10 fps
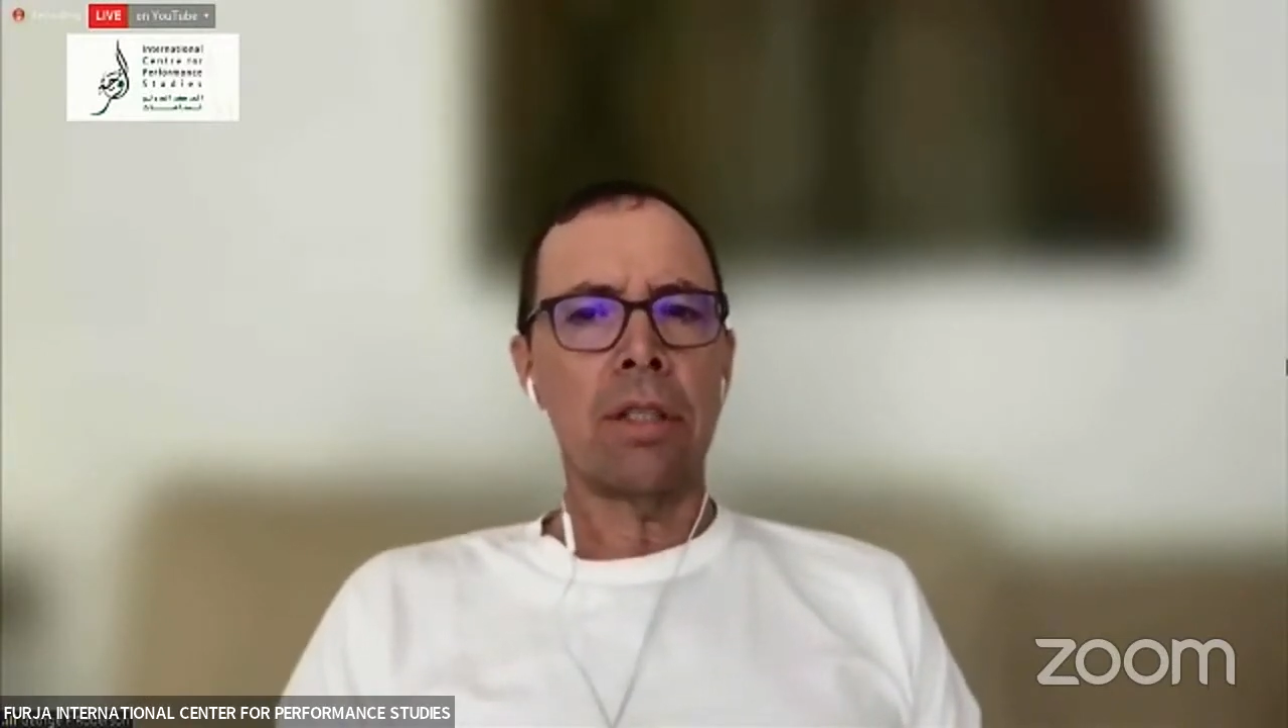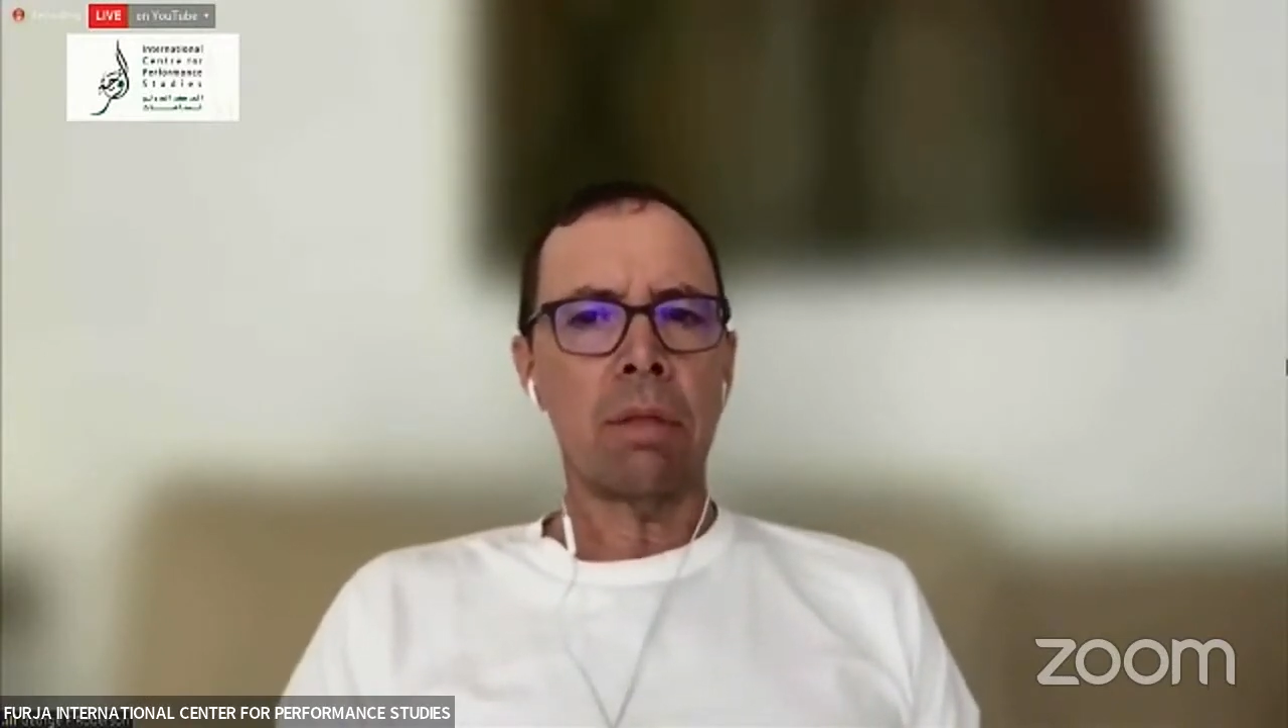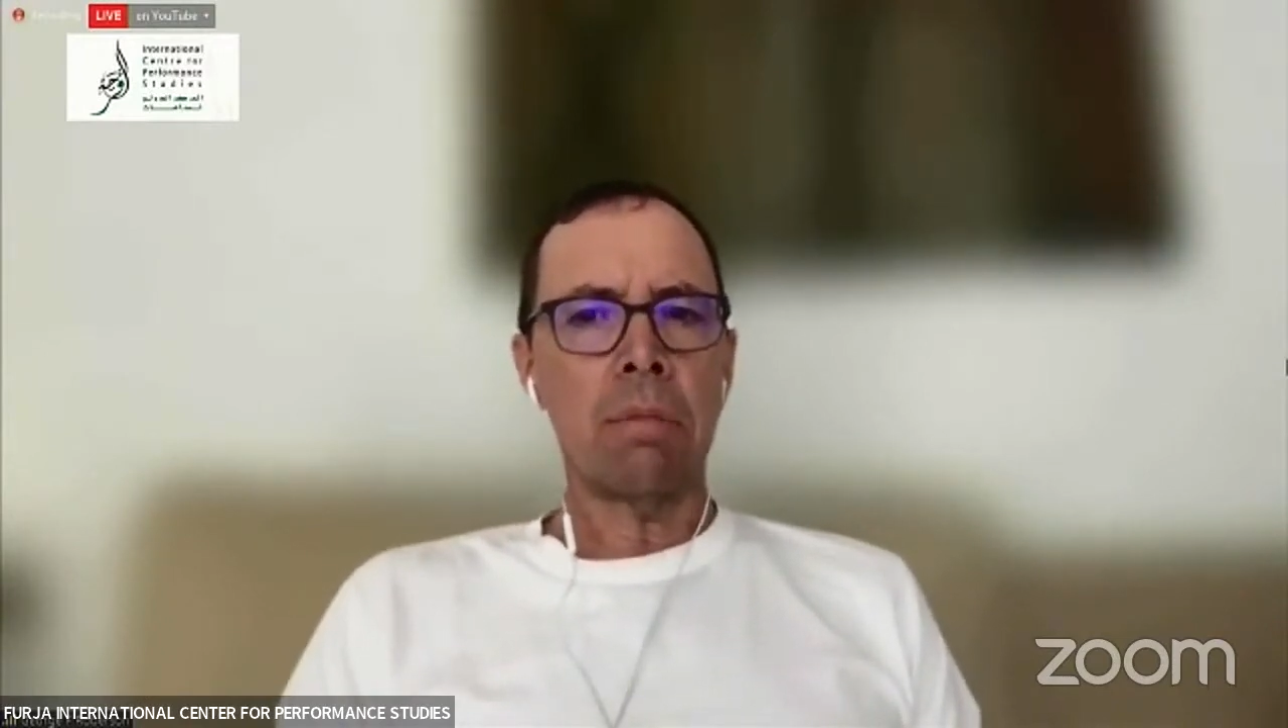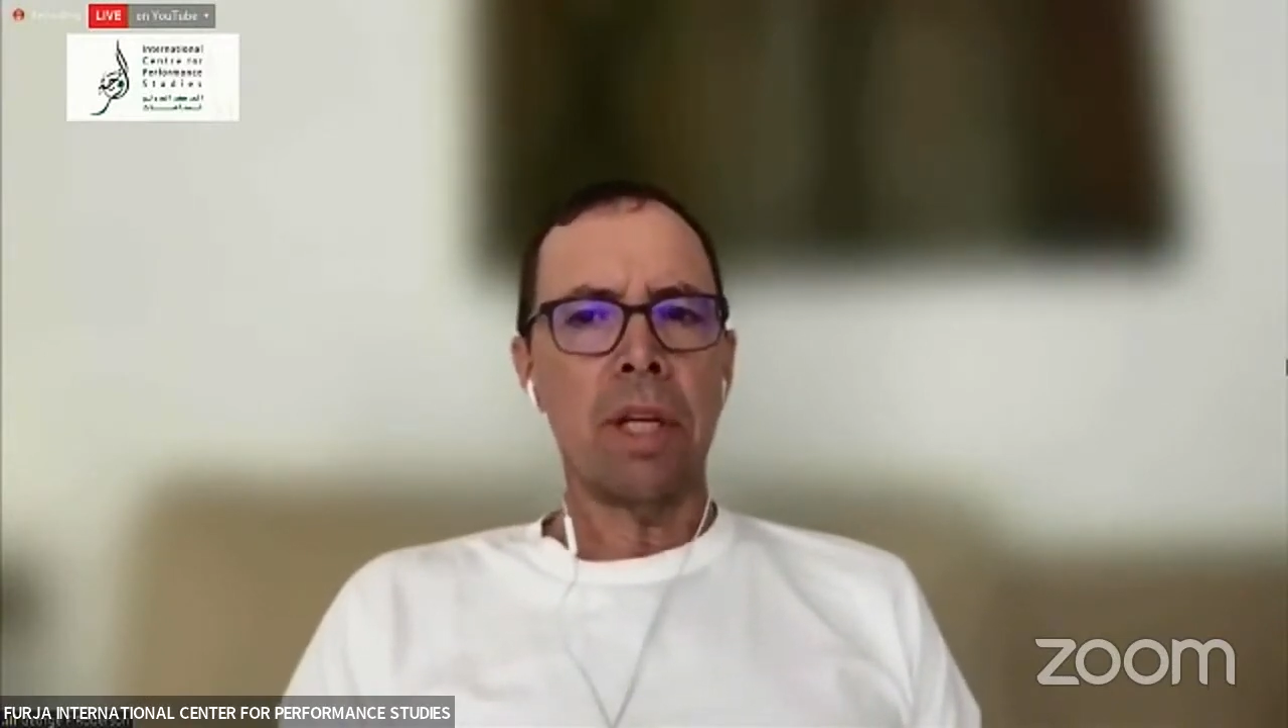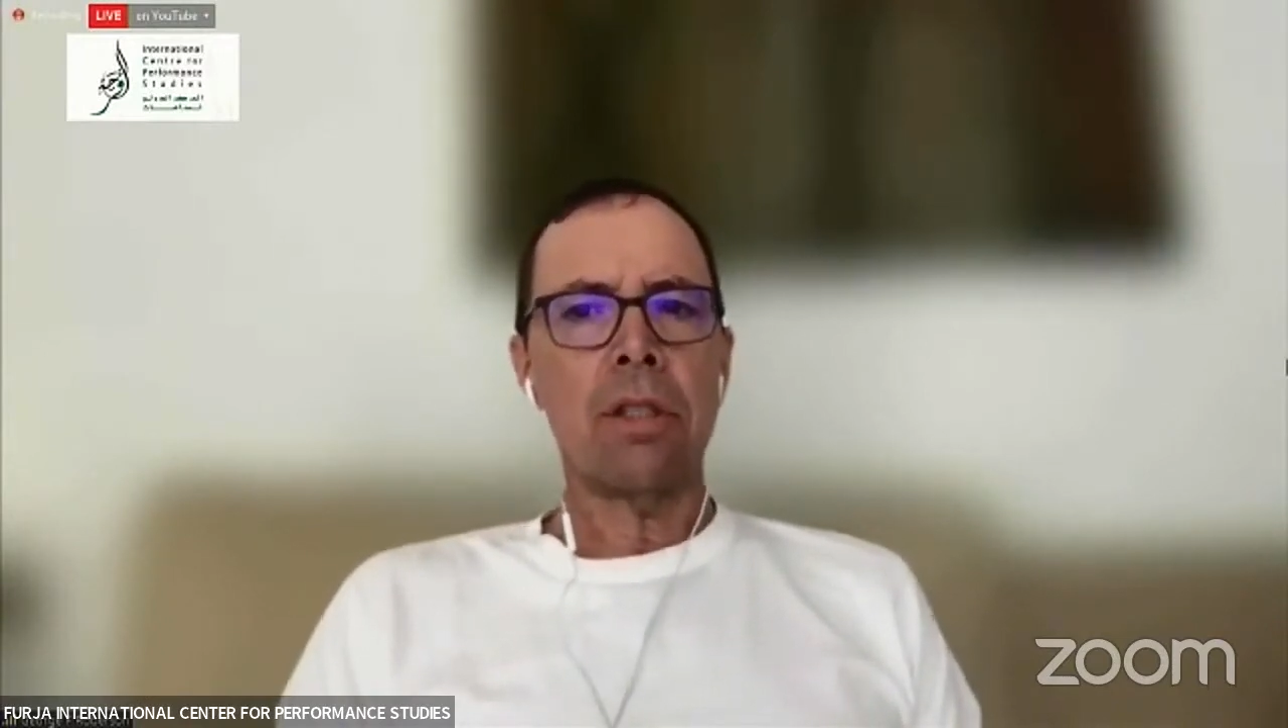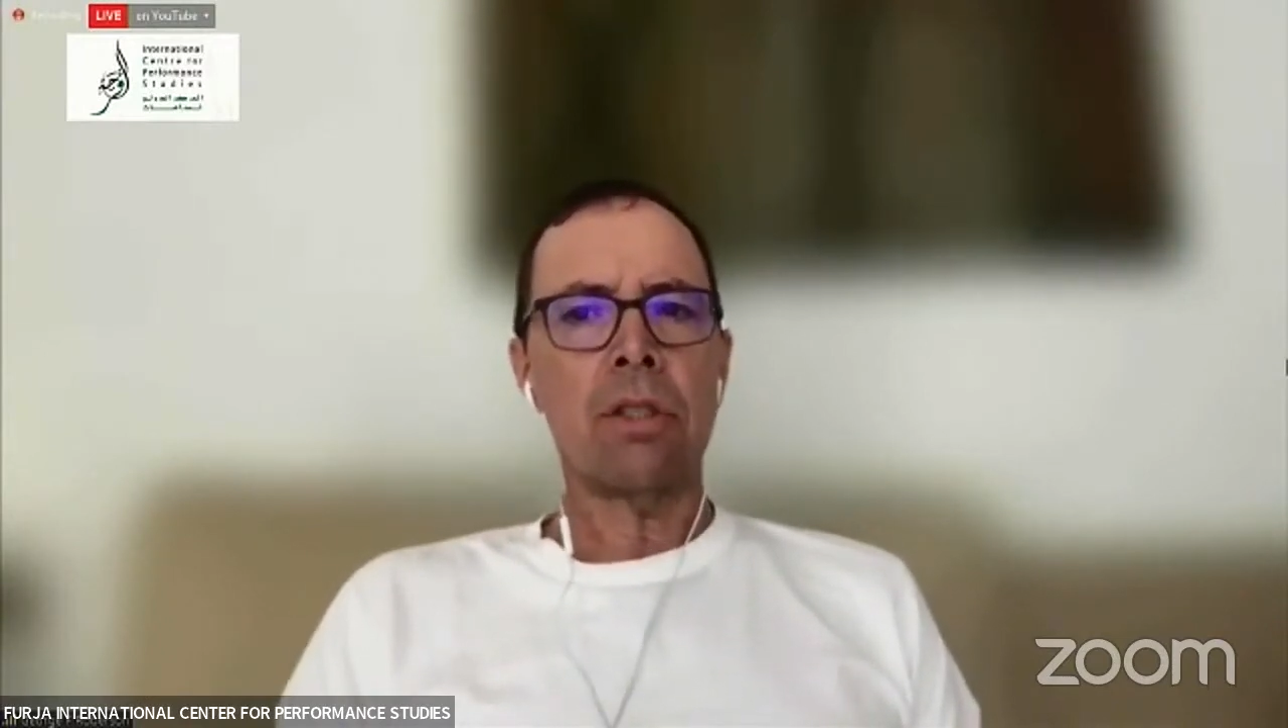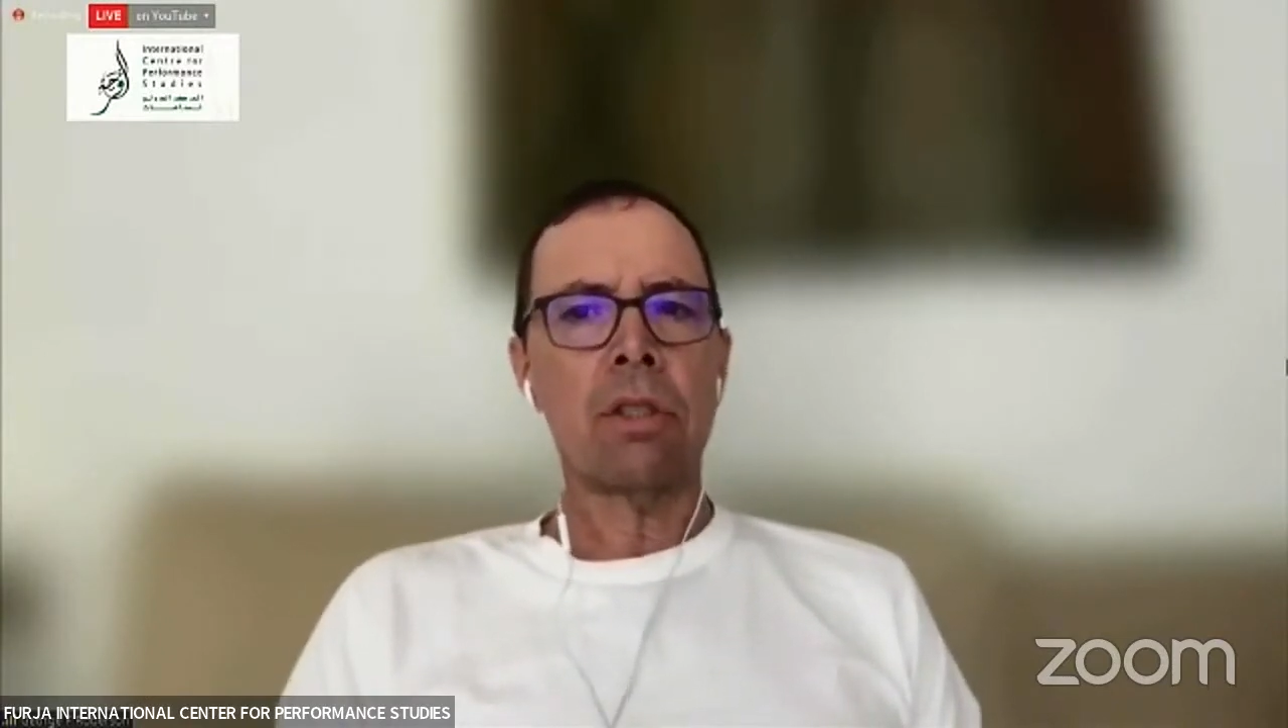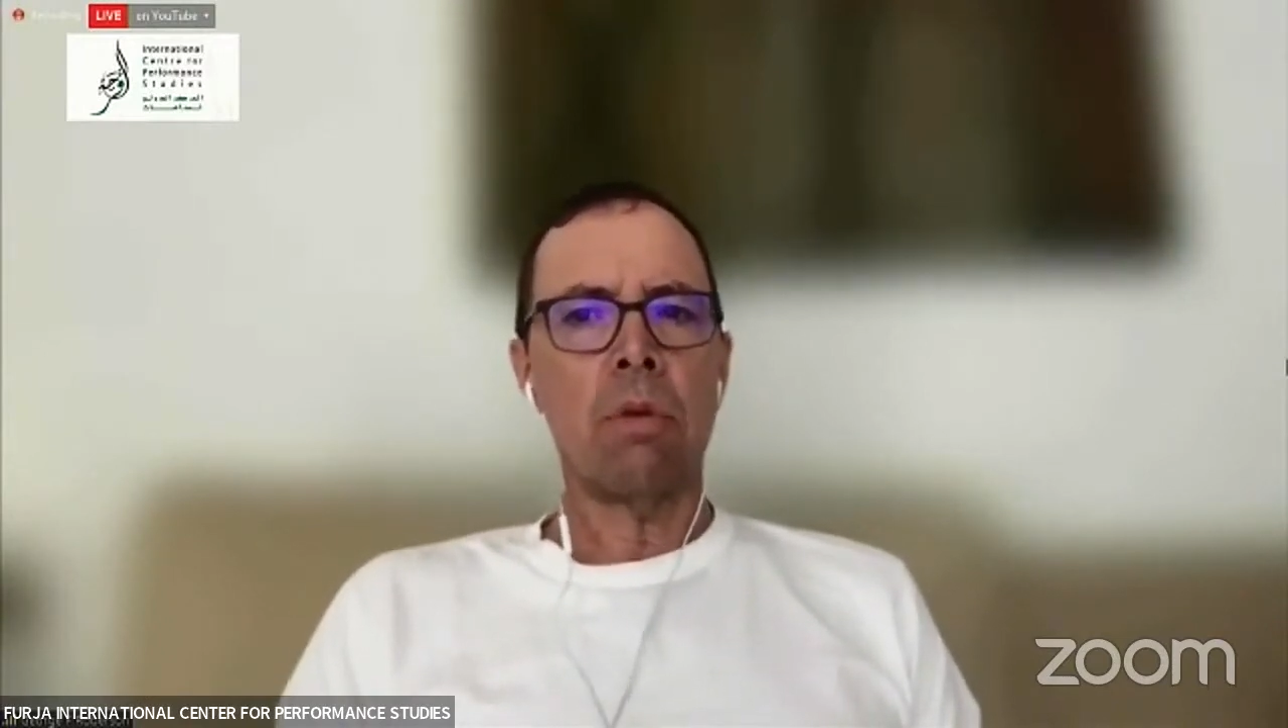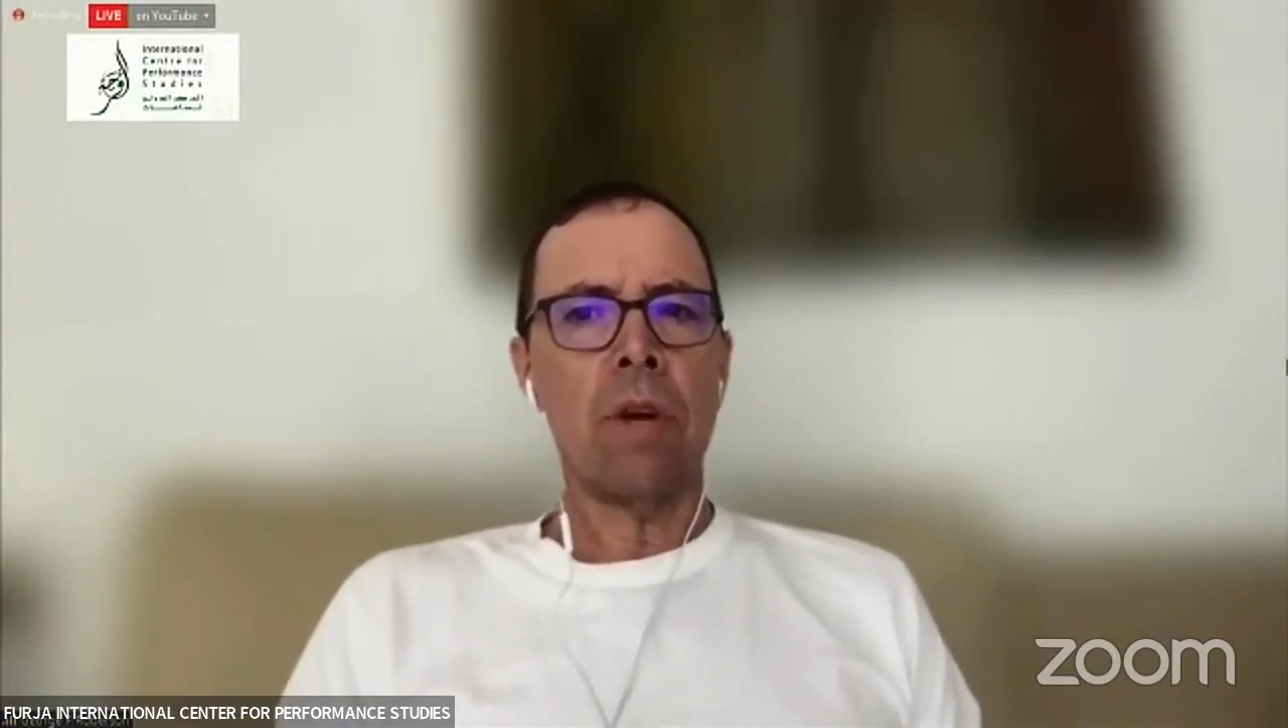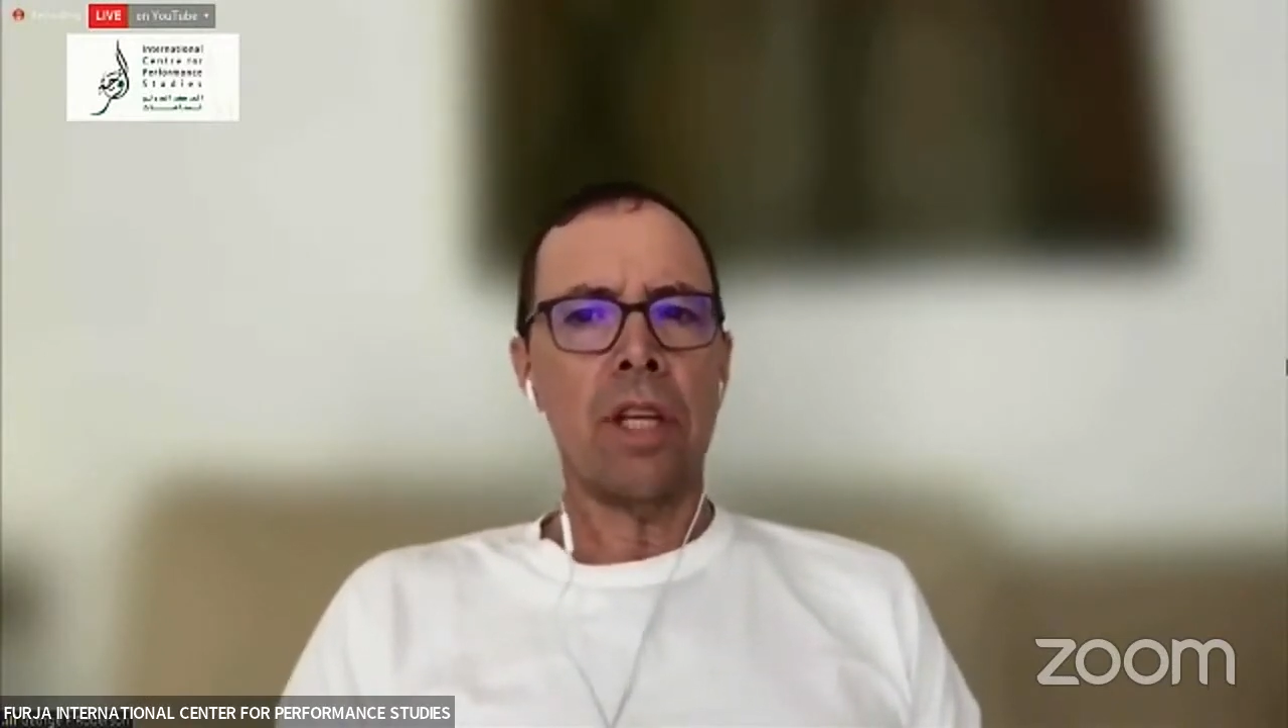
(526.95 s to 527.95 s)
is so recent.